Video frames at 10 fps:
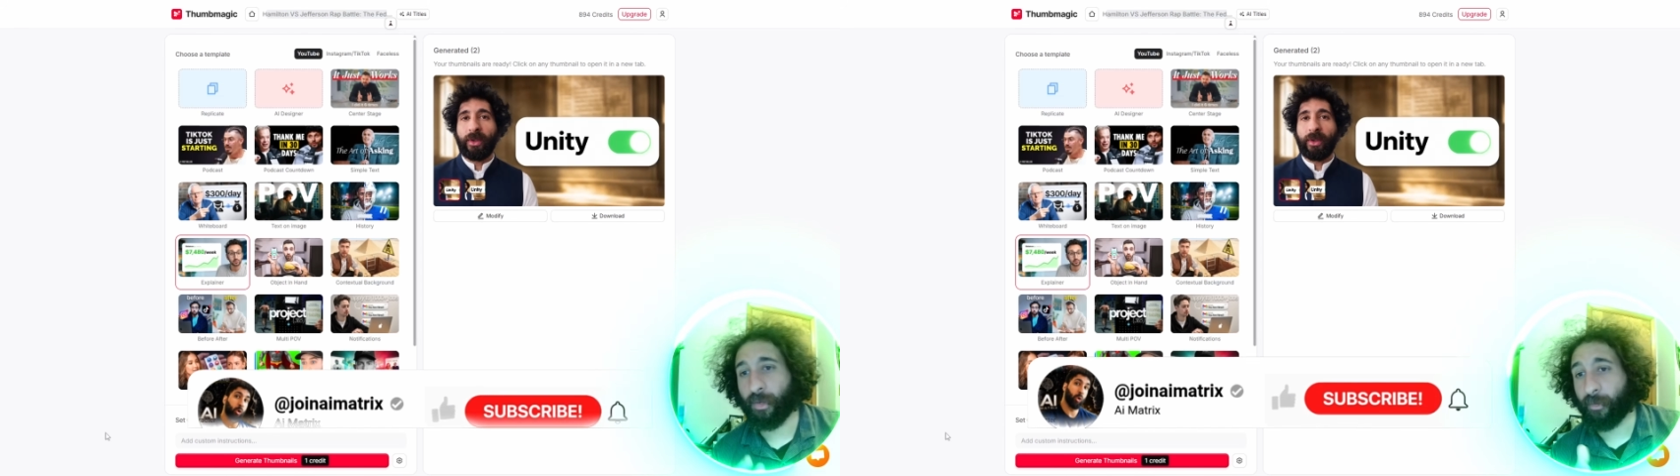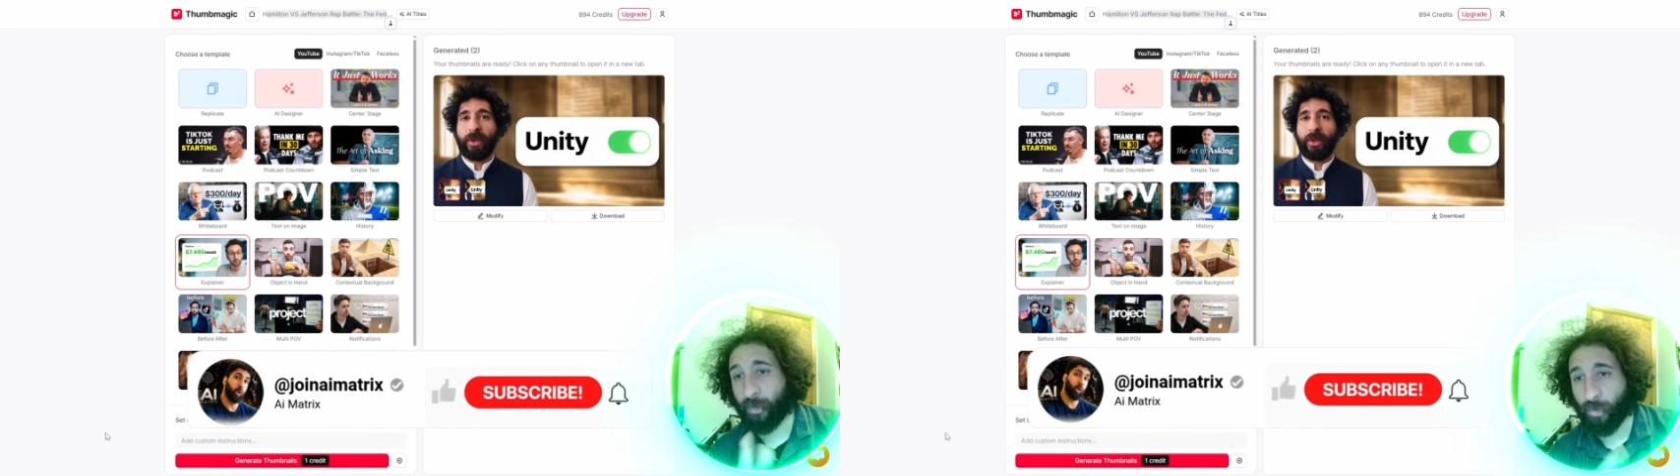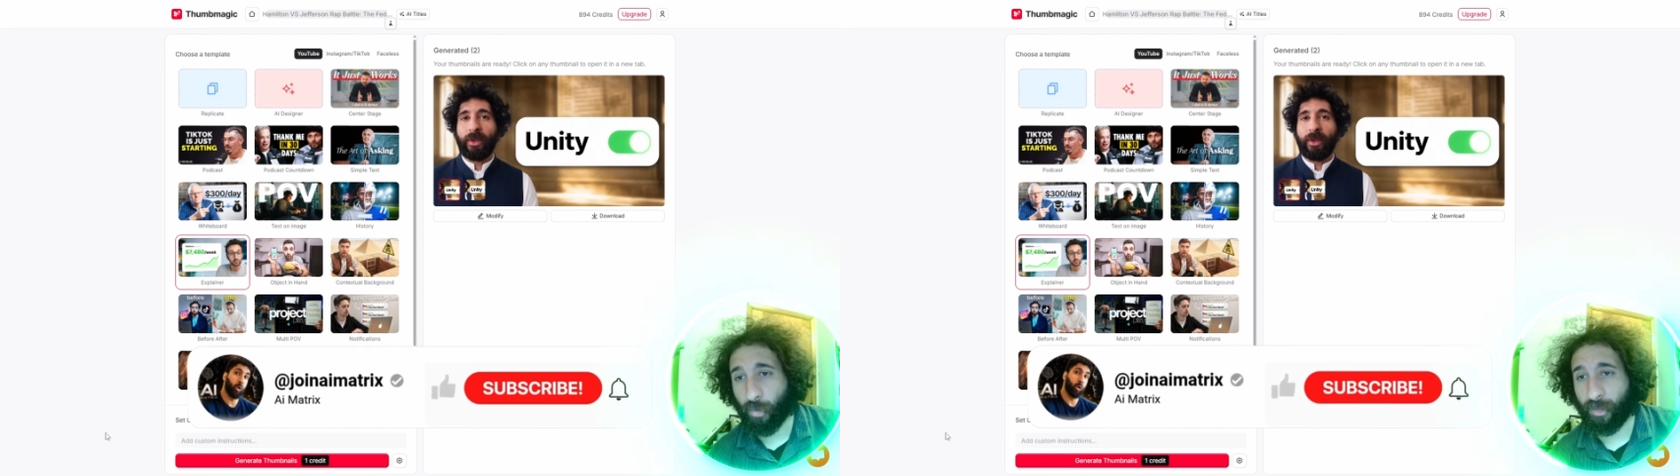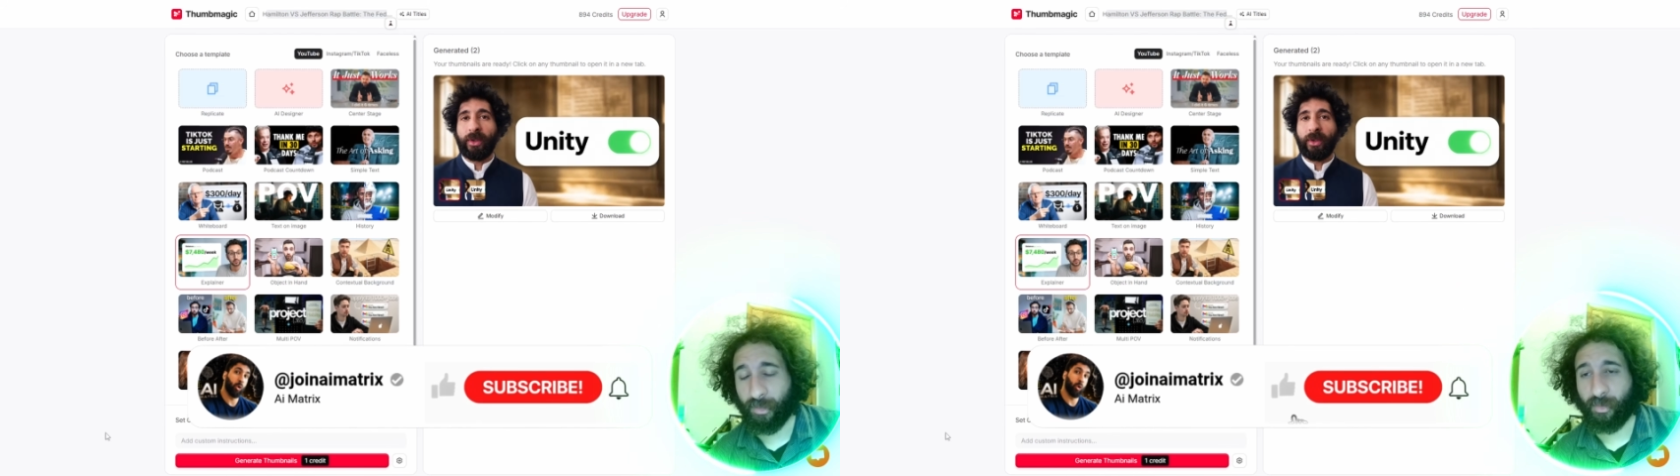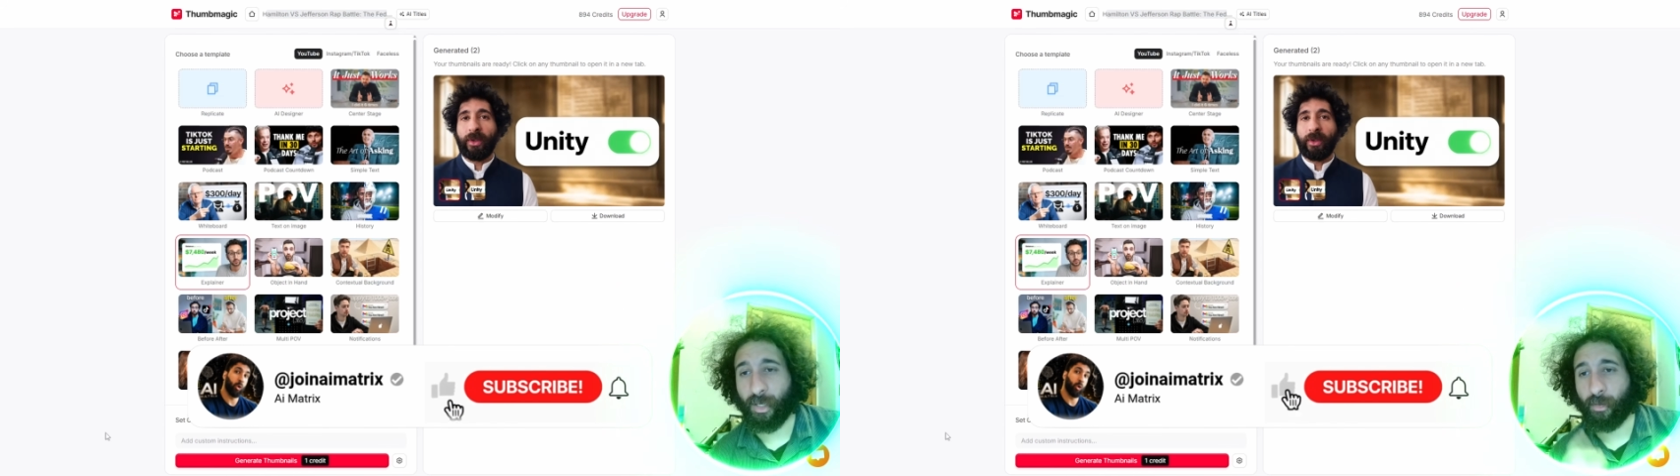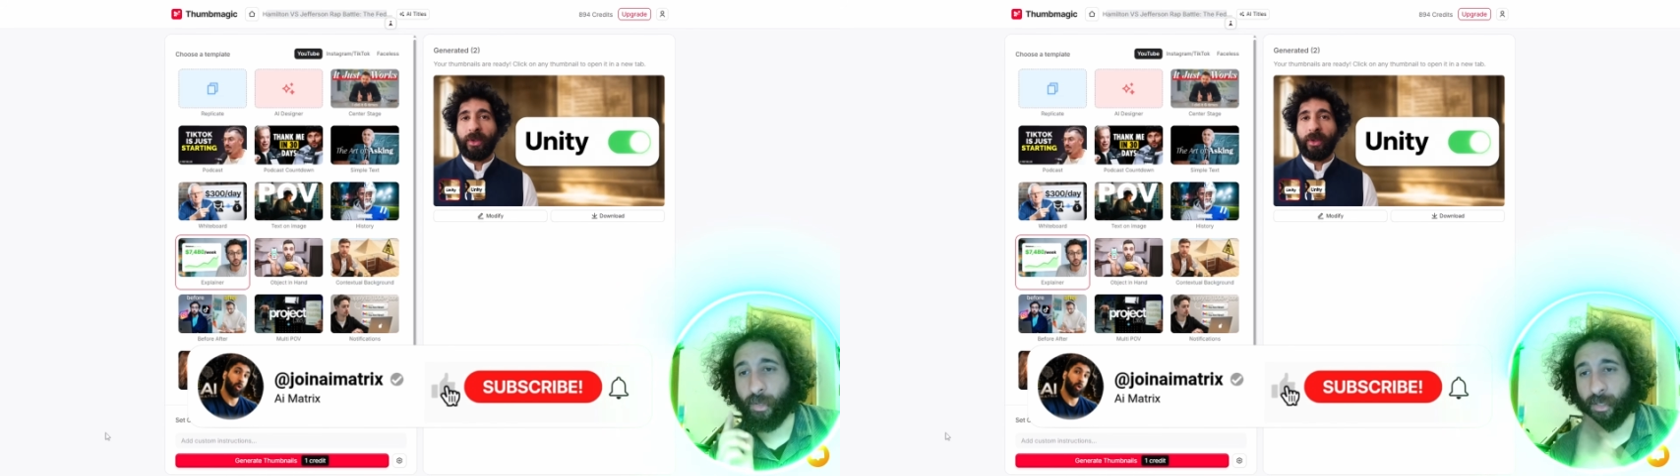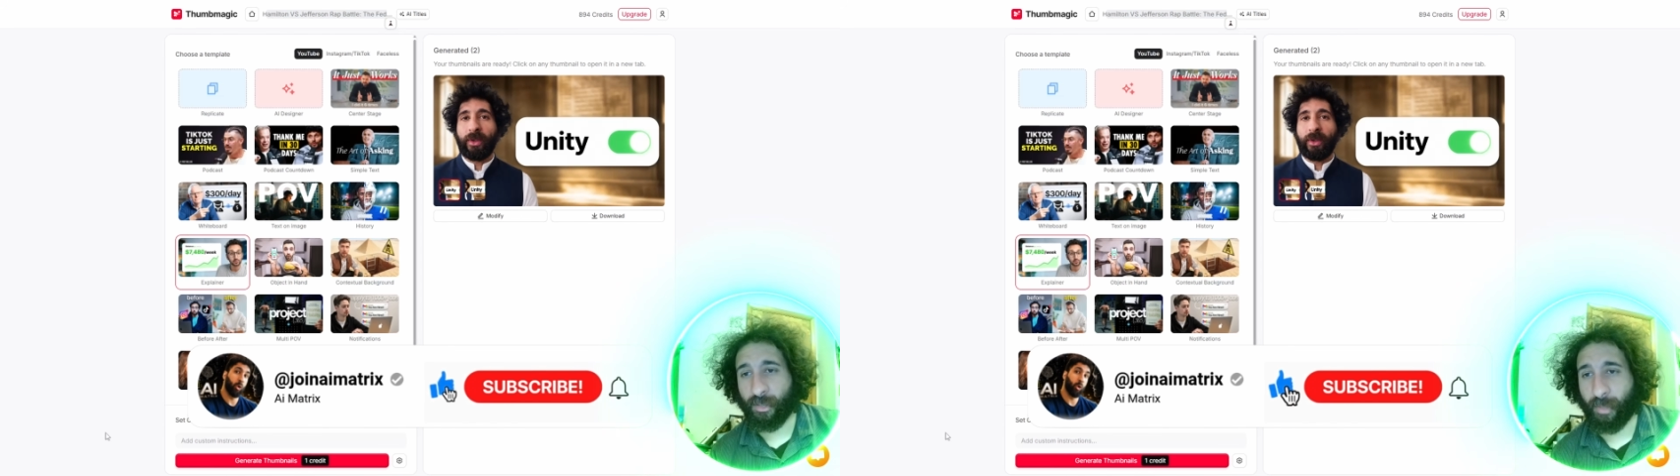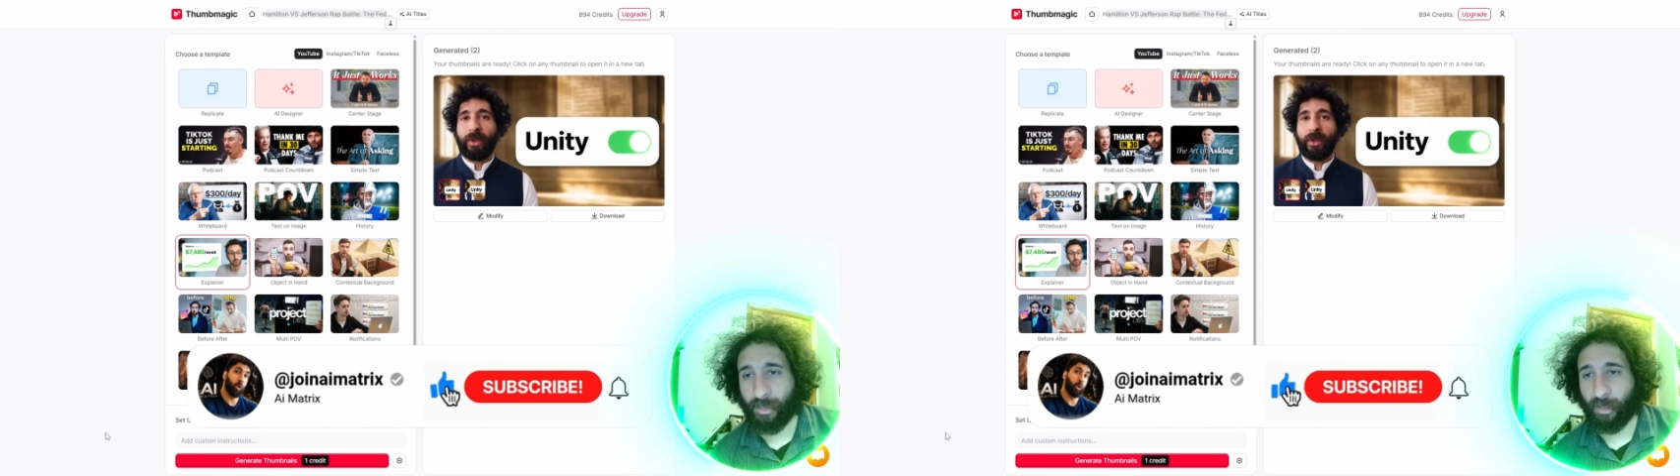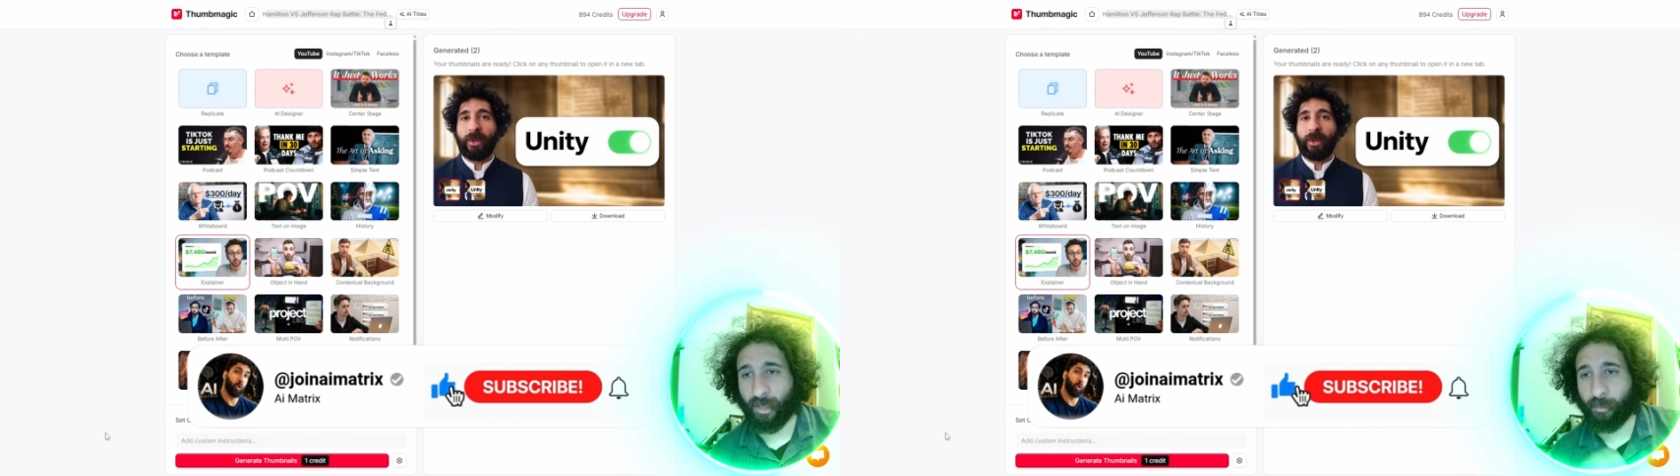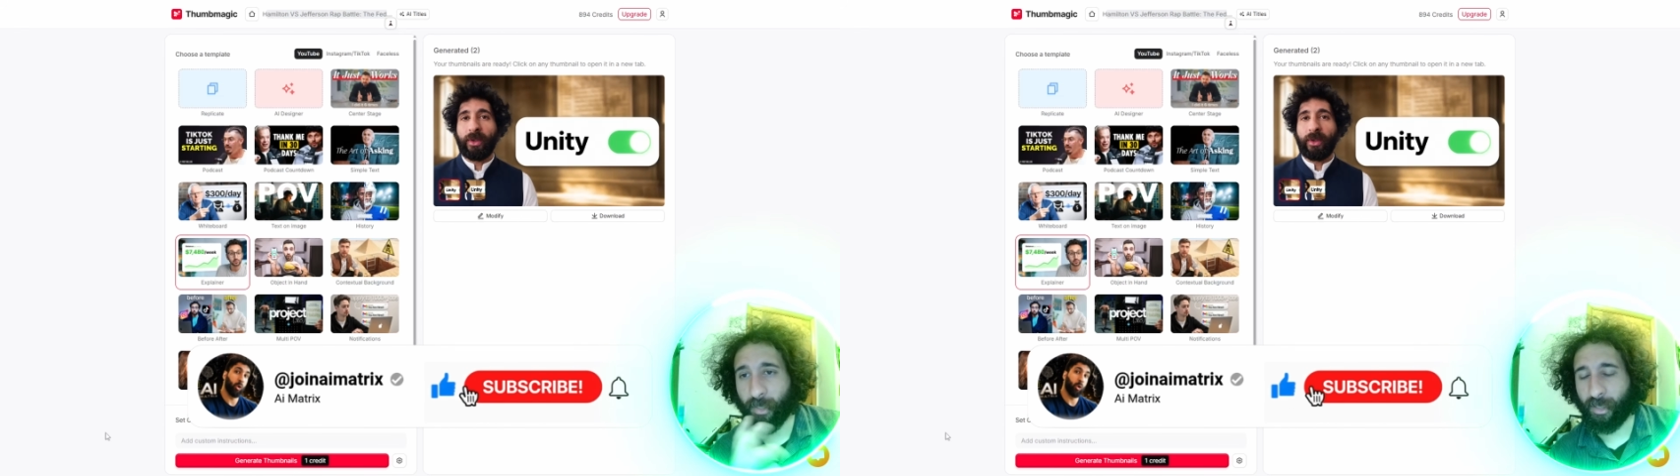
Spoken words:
And if you enjoyed this video, smash that like button,